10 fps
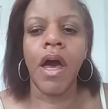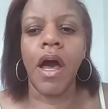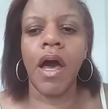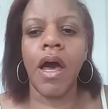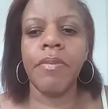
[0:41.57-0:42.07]

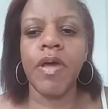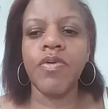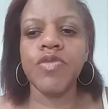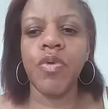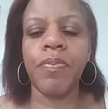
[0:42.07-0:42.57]
It
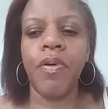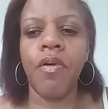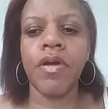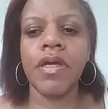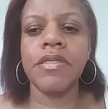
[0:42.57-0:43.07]
was
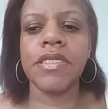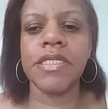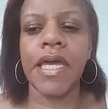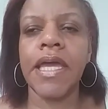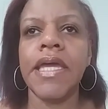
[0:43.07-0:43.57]
reported
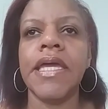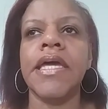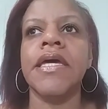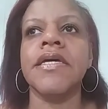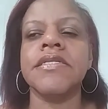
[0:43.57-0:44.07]
today
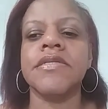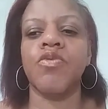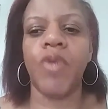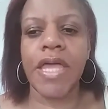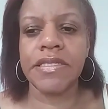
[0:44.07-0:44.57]
is
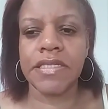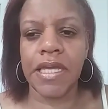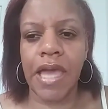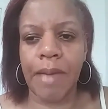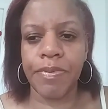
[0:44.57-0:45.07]

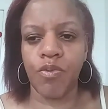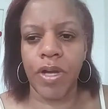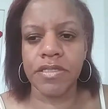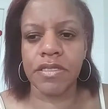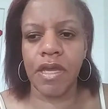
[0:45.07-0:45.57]
Wednesday. Happy
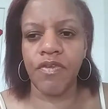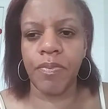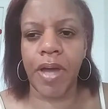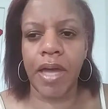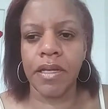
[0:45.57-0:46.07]
Wednesday,
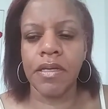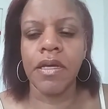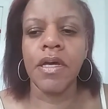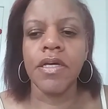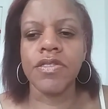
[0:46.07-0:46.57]
everybody.
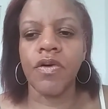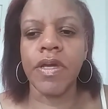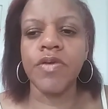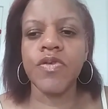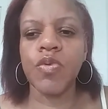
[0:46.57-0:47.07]
So
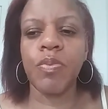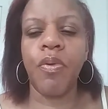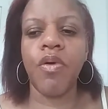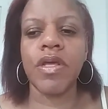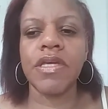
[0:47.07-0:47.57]
it was
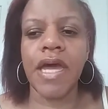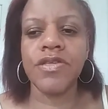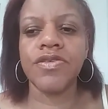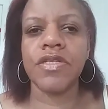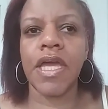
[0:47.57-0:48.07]
reported
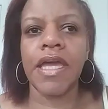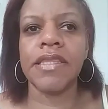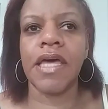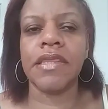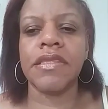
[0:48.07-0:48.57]
yesterday
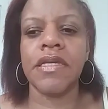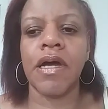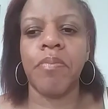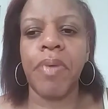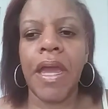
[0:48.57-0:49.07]
that the
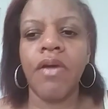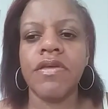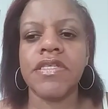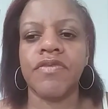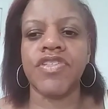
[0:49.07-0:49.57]

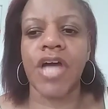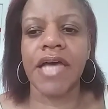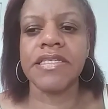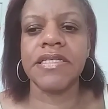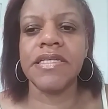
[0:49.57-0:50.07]
parents of
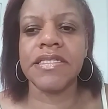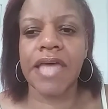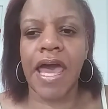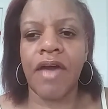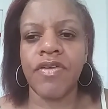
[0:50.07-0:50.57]
Jocelyn
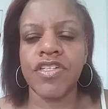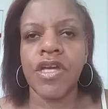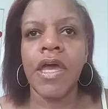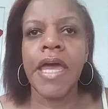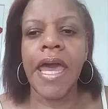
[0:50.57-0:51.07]
Savage
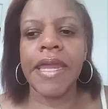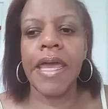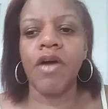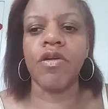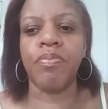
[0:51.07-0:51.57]
had
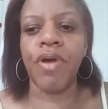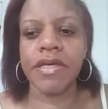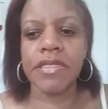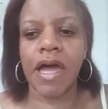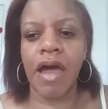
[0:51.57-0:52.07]
held a
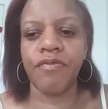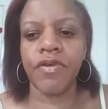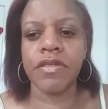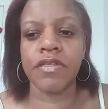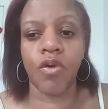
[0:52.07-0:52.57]
press
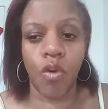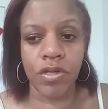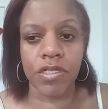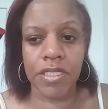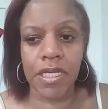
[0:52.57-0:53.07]
conference,
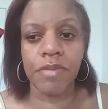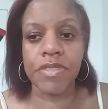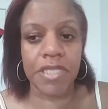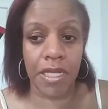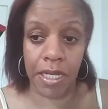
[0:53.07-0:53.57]
according to
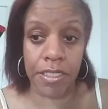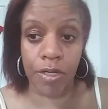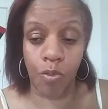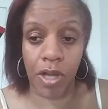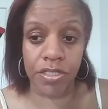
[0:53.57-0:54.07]
TMZ, and I did
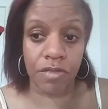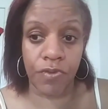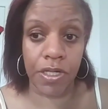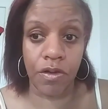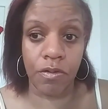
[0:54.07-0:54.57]
watch the
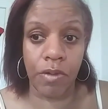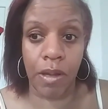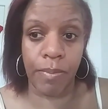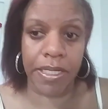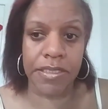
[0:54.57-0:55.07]
video
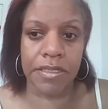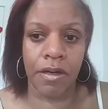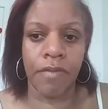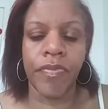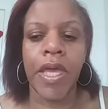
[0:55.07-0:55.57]

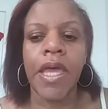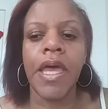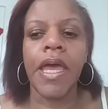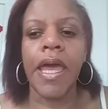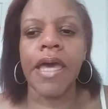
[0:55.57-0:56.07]
myself,
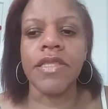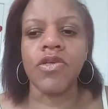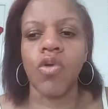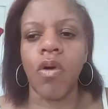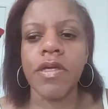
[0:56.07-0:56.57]
and the
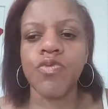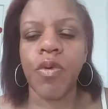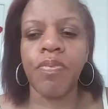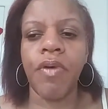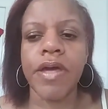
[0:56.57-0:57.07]
lawyers
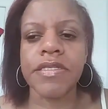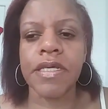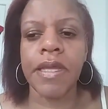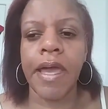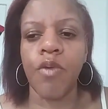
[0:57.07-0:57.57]
were
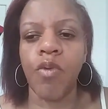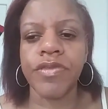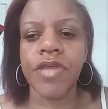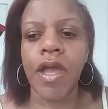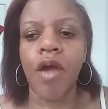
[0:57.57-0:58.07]
present. And
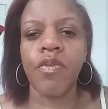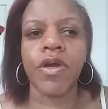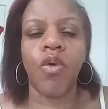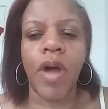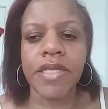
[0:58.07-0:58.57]
what they are
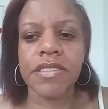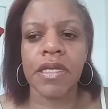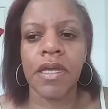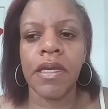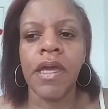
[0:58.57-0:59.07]

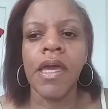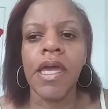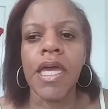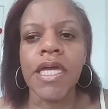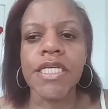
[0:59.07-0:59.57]
requesting
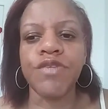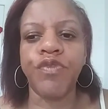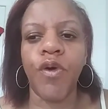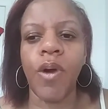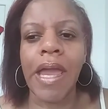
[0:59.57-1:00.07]
is
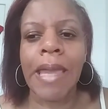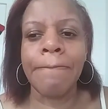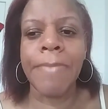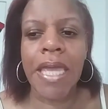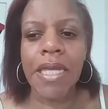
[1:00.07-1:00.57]
for a
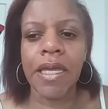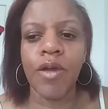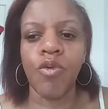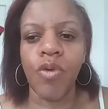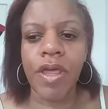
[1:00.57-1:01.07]

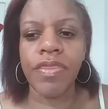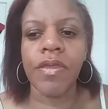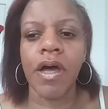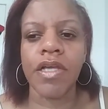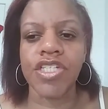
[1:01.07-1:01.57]
meeting with
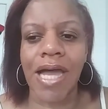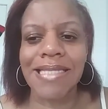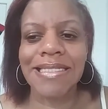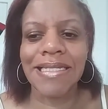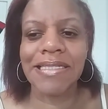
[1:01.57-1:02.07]

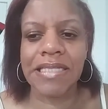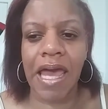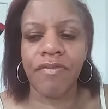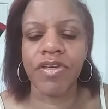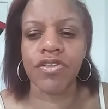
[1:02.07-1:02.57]
Jocelyn
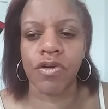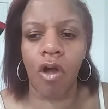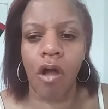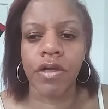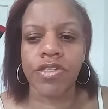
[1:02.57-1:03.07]
Savage on
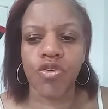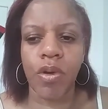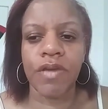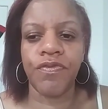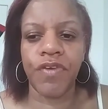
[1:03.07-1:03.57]
August
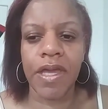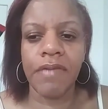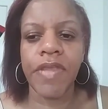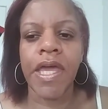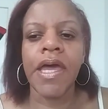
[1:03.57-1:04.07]

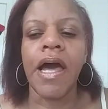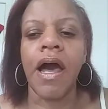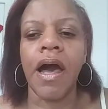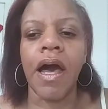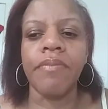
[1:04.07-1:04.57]
25th.
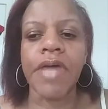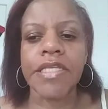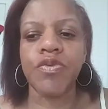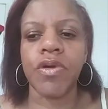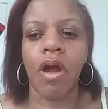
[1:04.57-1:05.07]

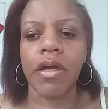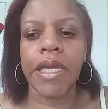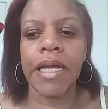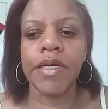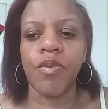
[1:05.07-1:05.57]
That's when R.
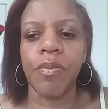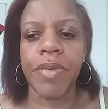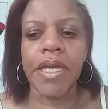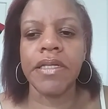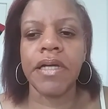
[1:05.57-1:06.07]
Kelly will
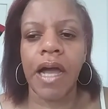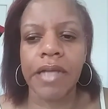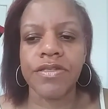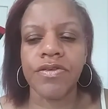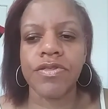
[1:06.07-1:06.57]
be in
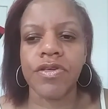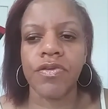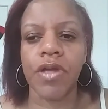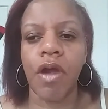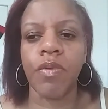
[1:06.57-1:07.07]
concert. So
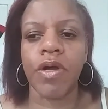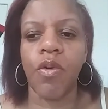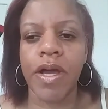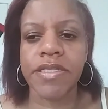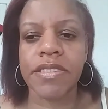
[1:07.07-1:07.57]
they are
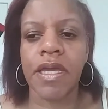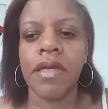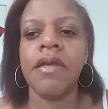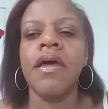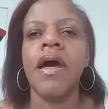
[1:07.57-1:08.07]

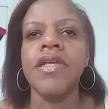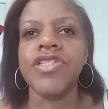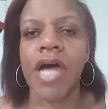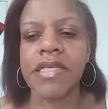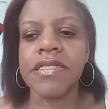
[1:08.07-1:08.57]
requesting
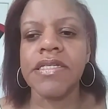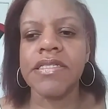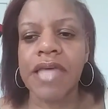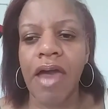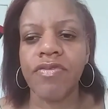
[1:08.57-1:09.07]
Jocelyn
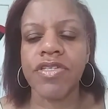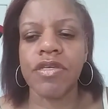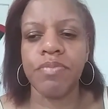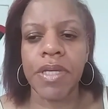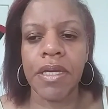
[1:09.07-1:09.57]
Savage
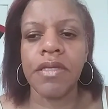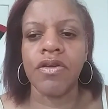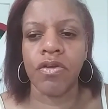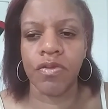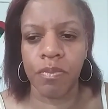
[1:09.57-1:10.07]
to be, you
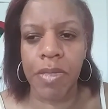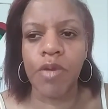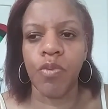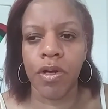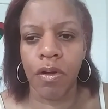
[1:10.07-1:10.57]
know, to
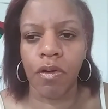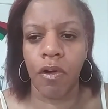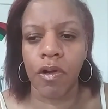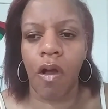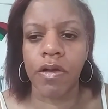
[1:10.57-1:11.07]
meet with her
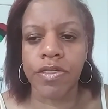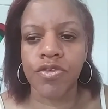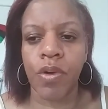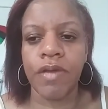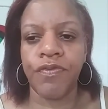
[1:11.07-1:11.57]
on
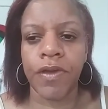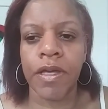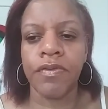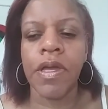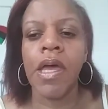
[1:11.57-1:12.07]
August
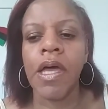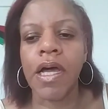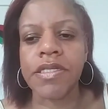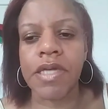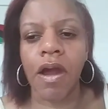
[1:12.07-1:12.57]
25th
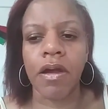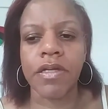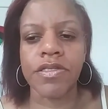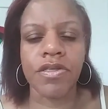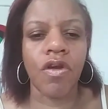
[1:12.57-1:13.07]
because they are
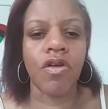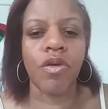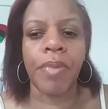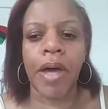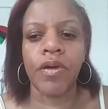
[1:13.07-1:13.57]
concerned
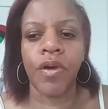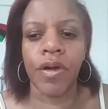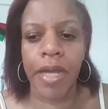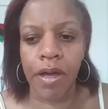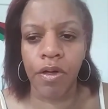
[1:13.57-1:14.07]
about her
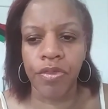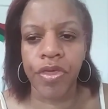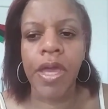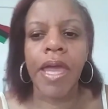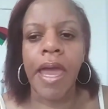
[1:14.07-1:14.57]
health
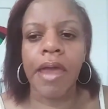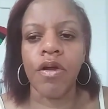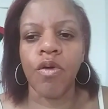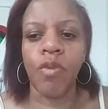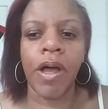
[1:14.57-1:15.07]
and
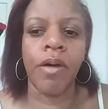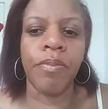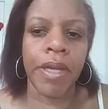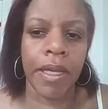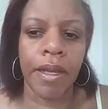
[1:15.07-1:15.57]
her
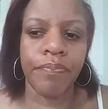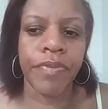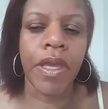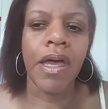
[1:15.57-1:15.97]
well-being.